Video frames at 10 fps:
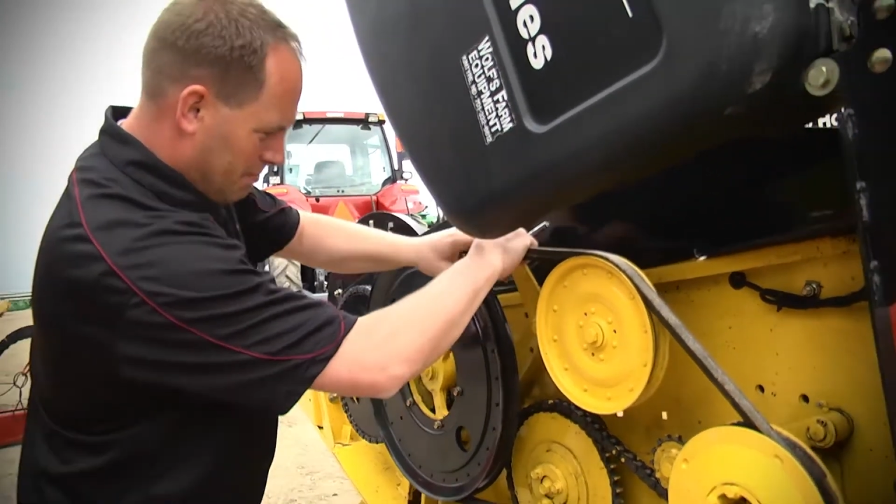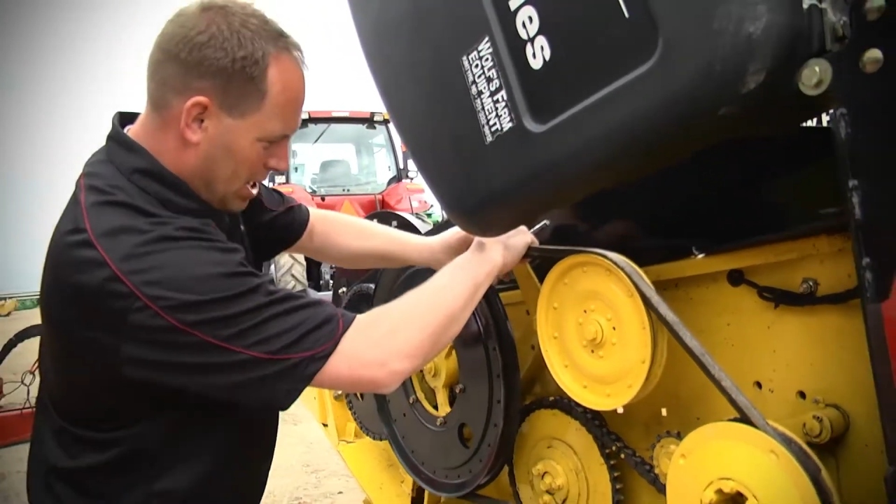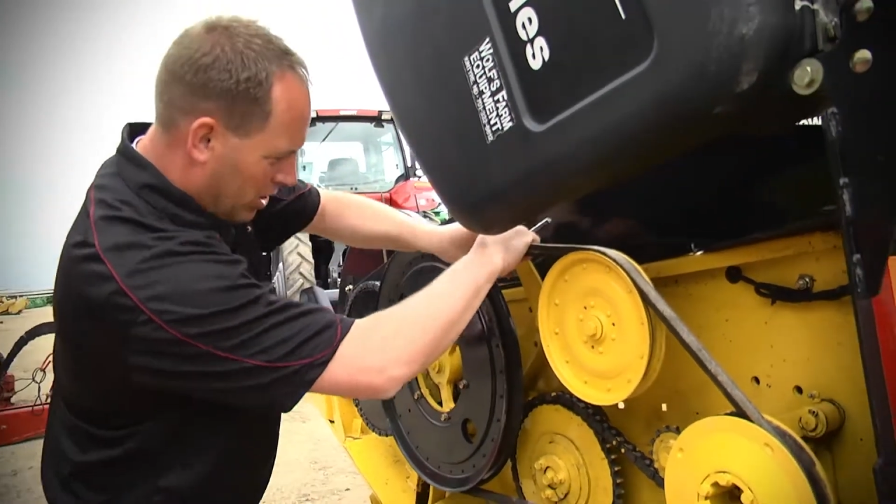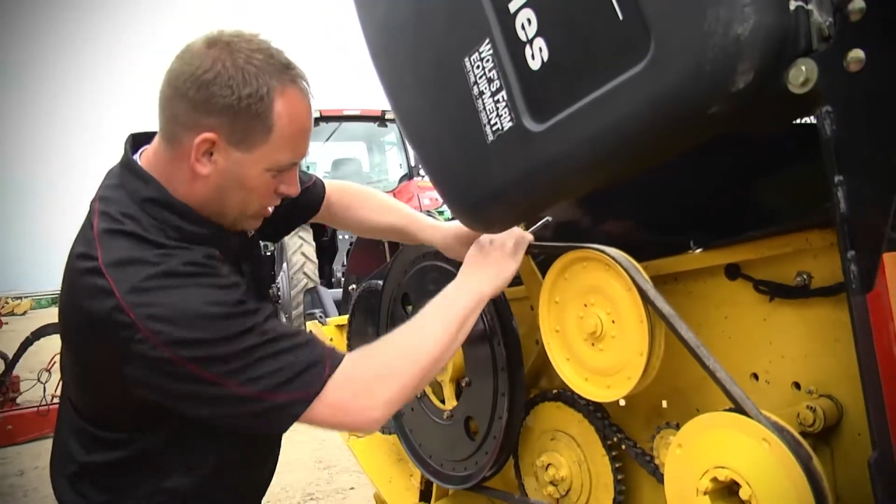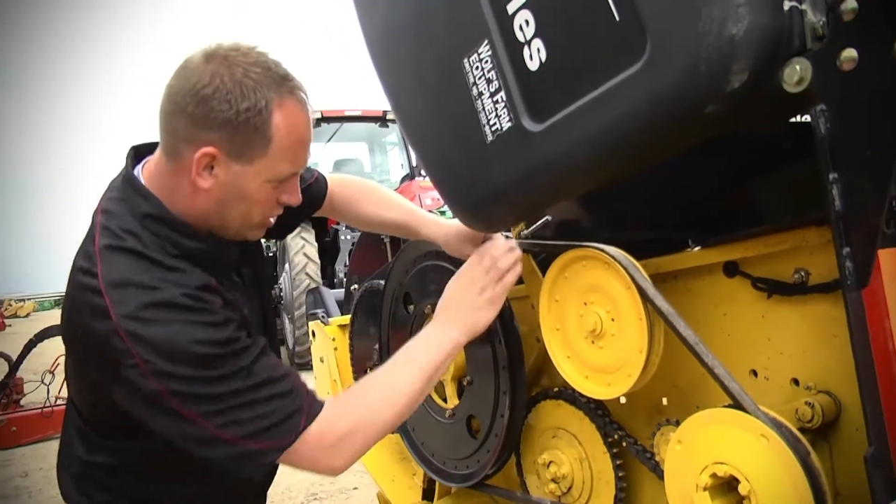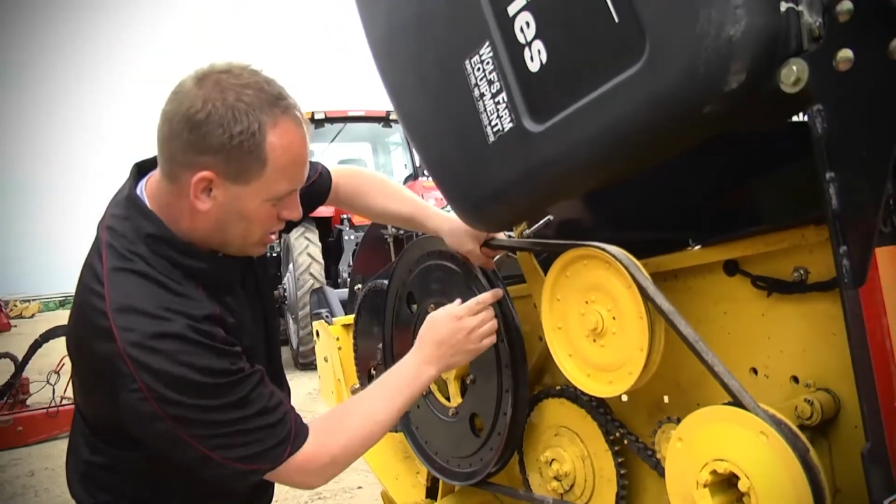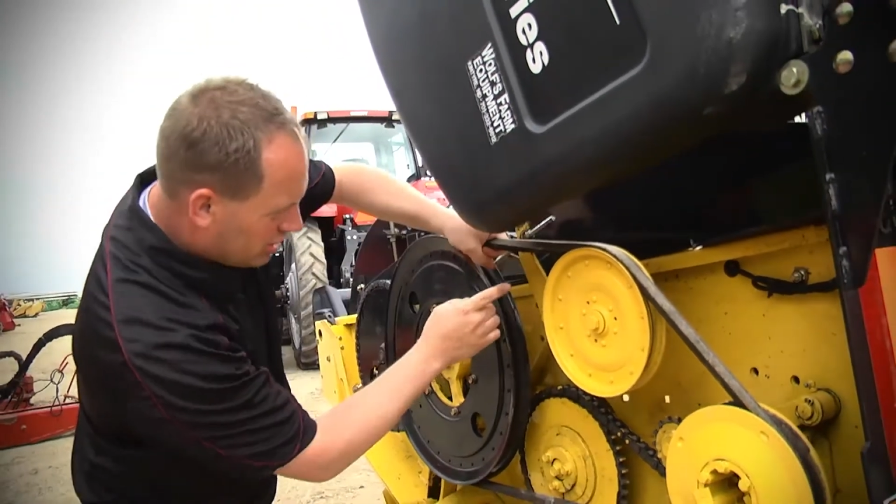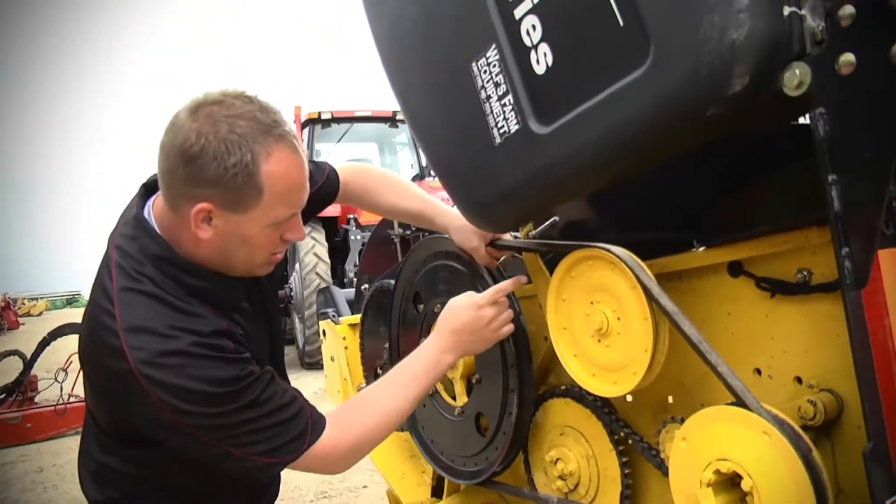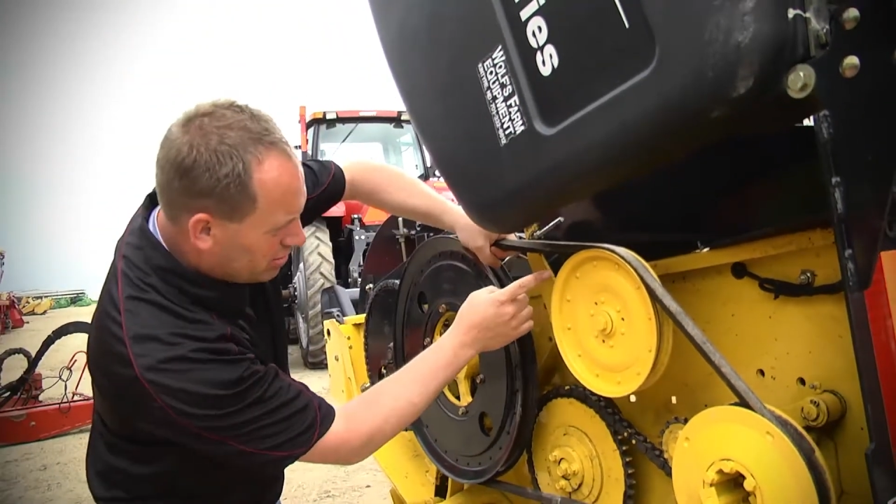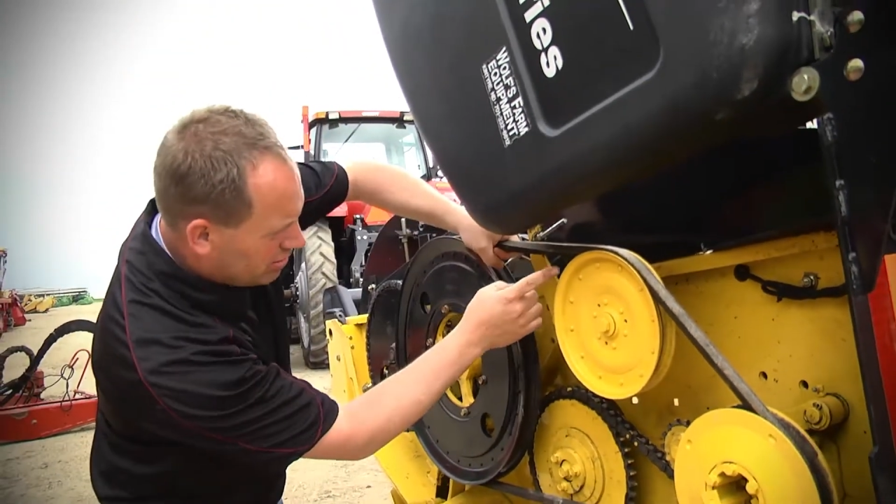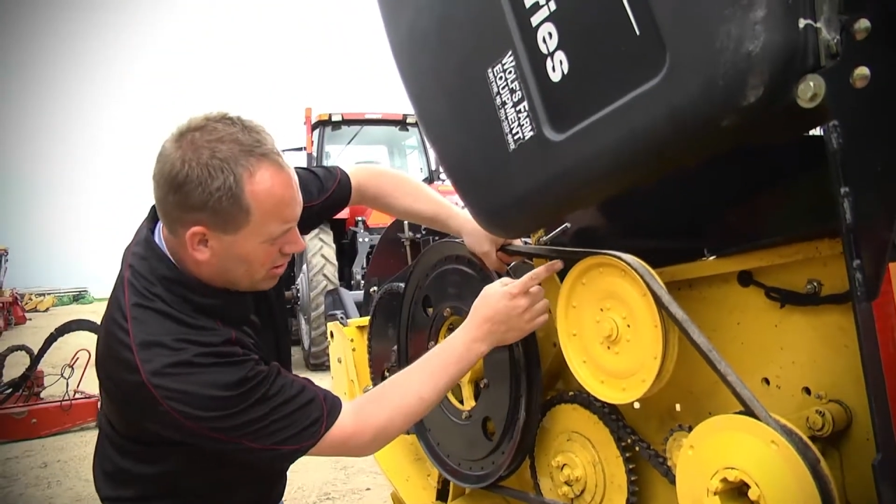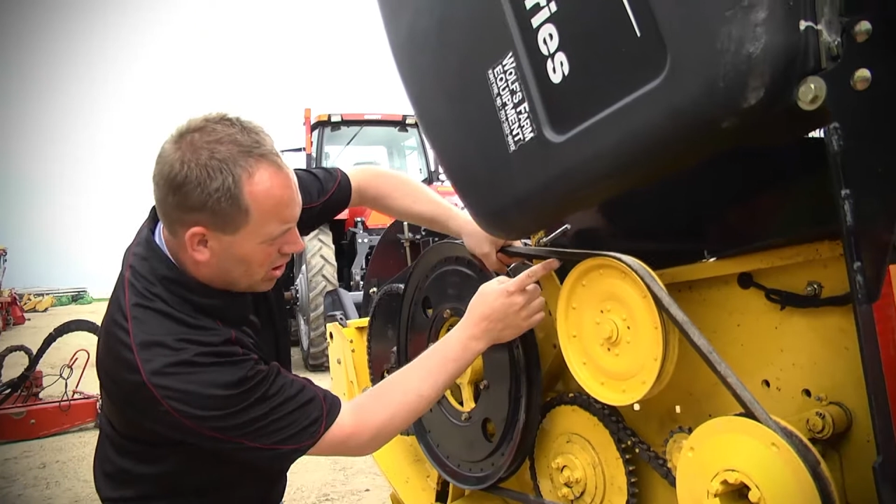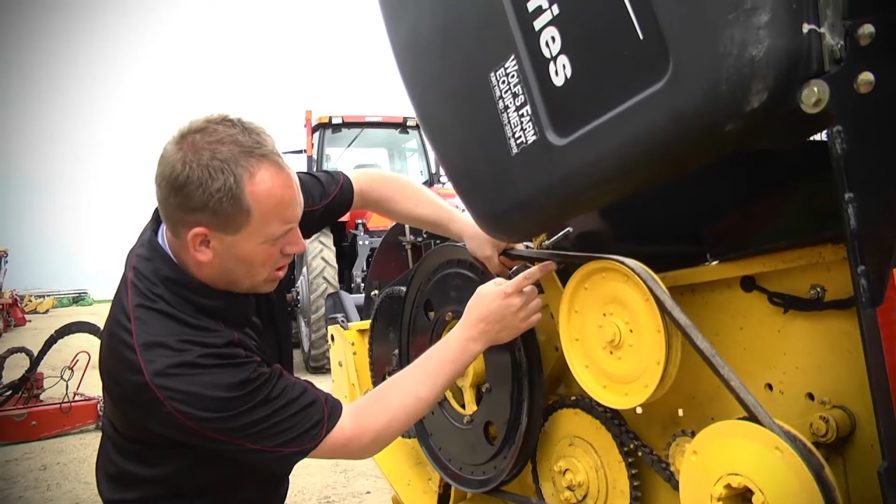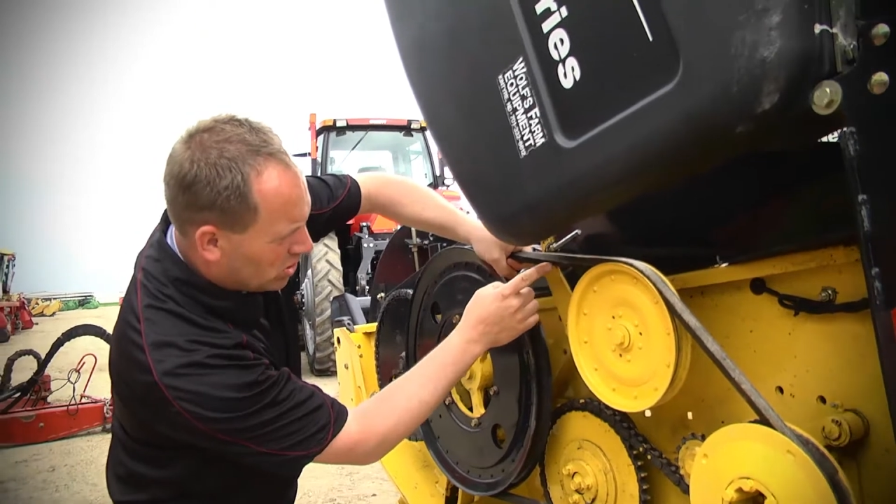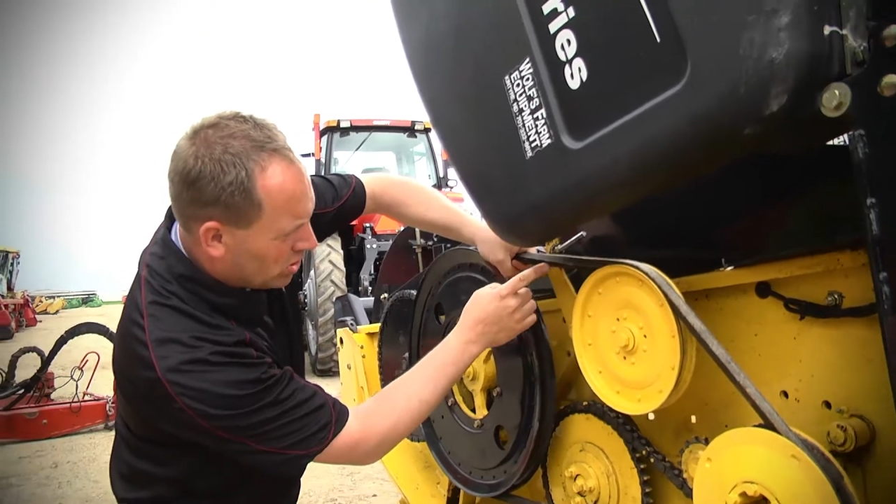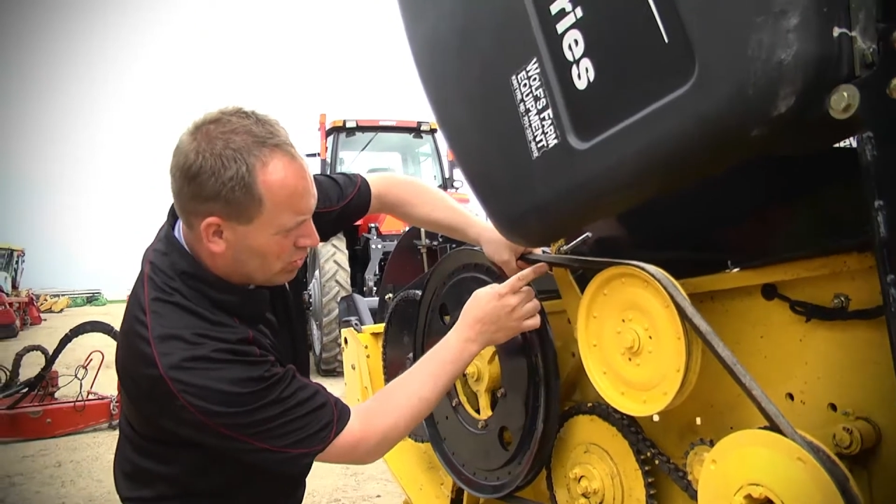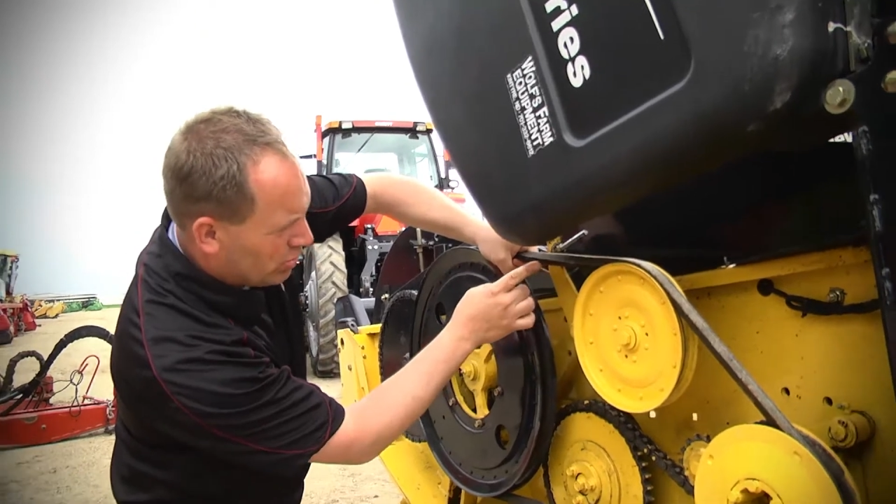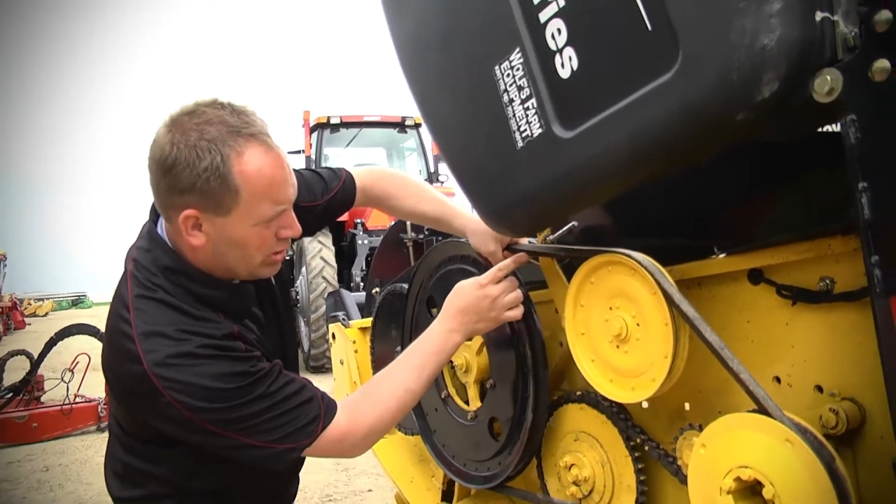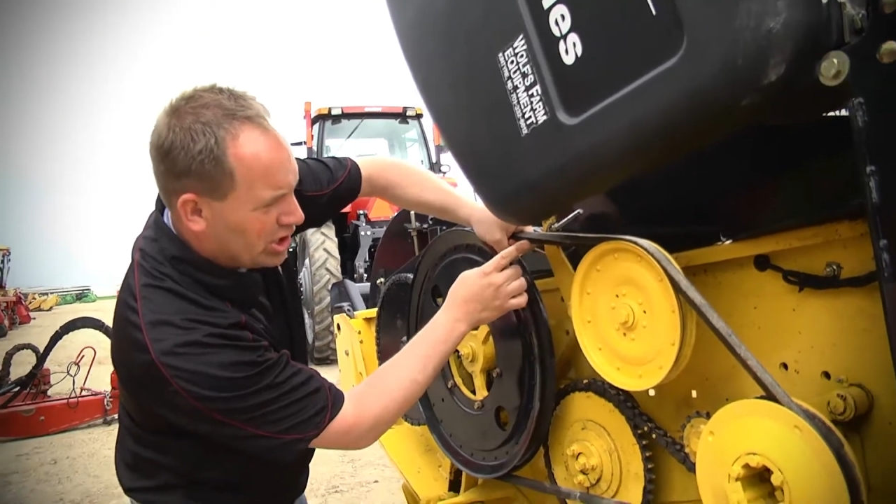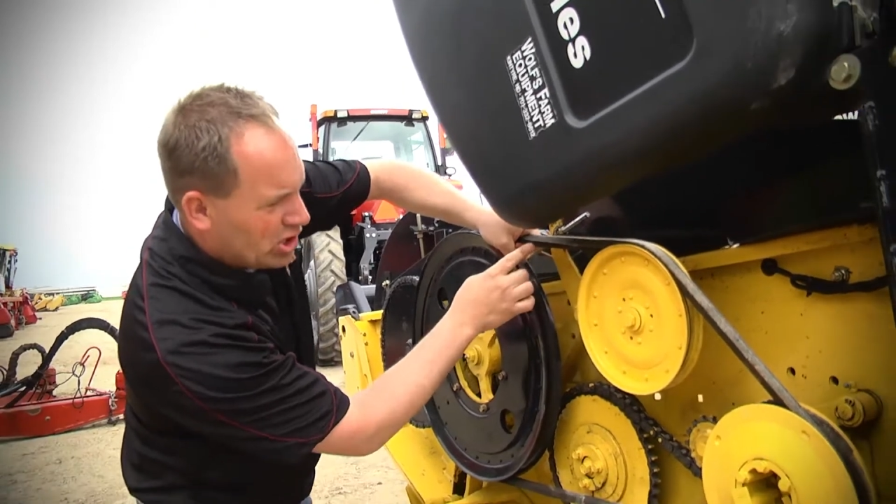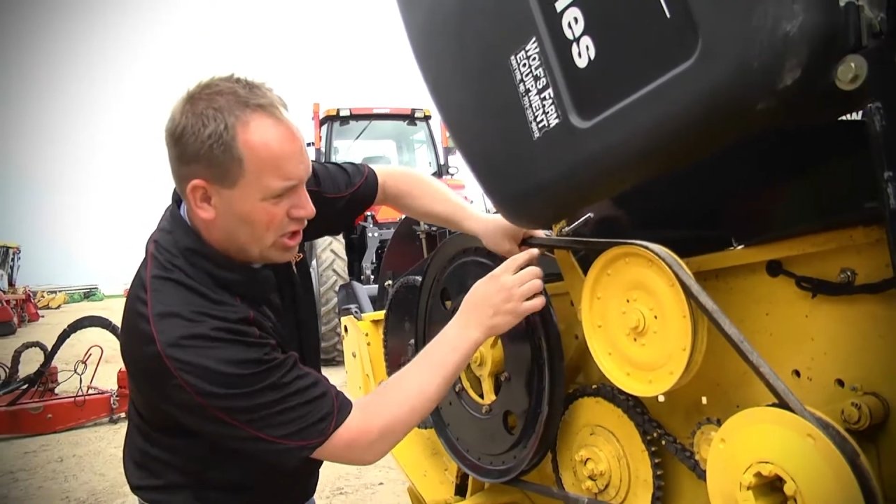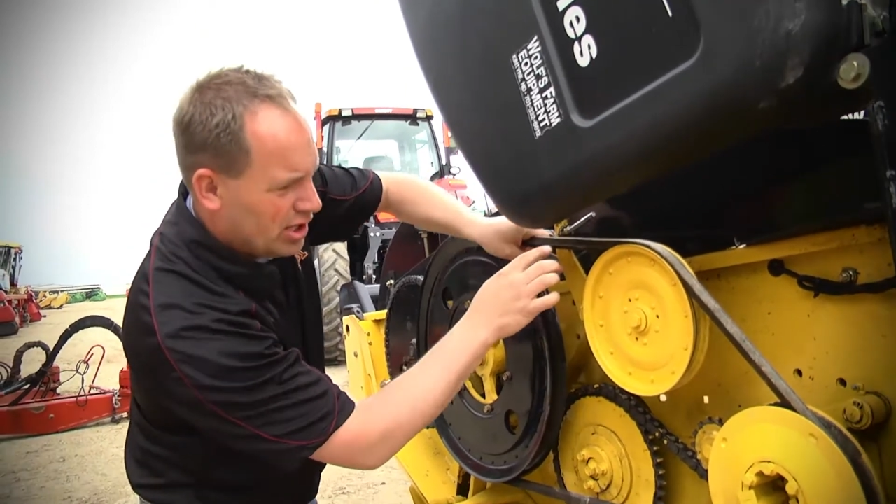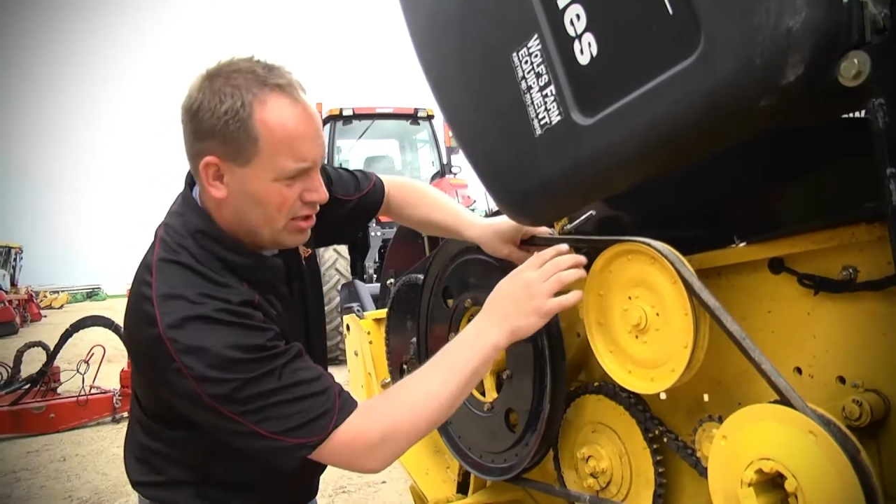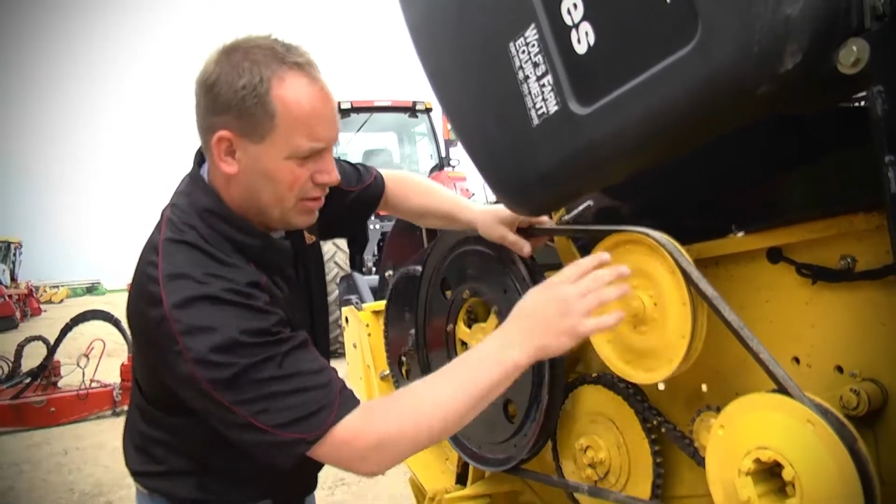belts, all look really good.